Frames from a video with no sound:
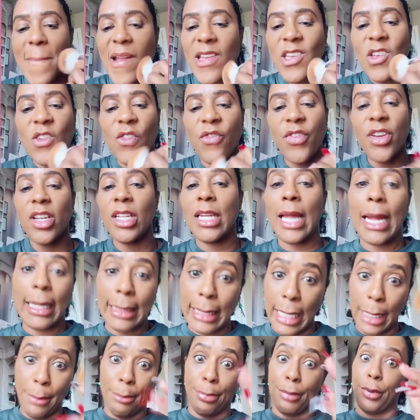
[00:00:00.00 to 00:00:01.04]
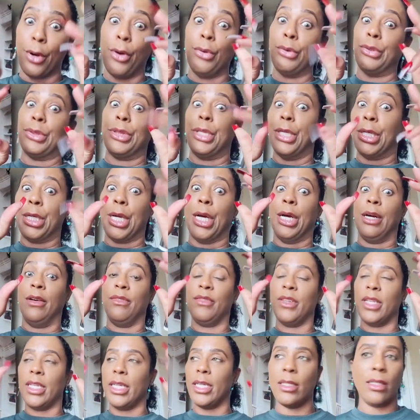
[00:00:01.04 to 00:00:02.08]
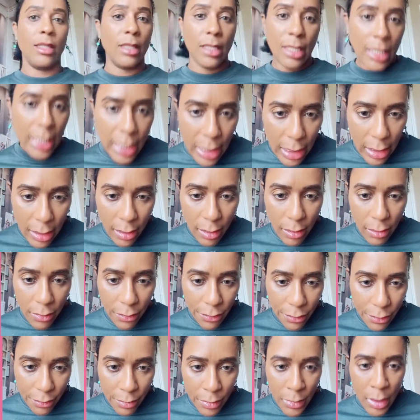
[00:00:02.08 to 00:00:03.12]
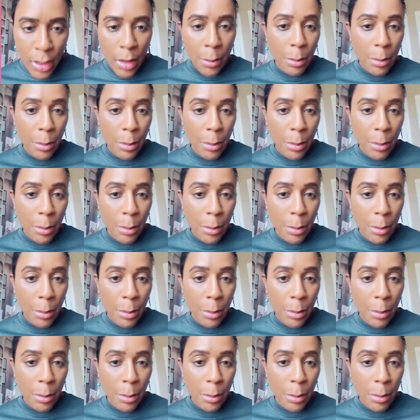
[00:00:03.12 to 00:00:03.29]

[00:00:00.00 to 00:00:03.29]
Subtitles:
and you feel like they broke the covenant, leave.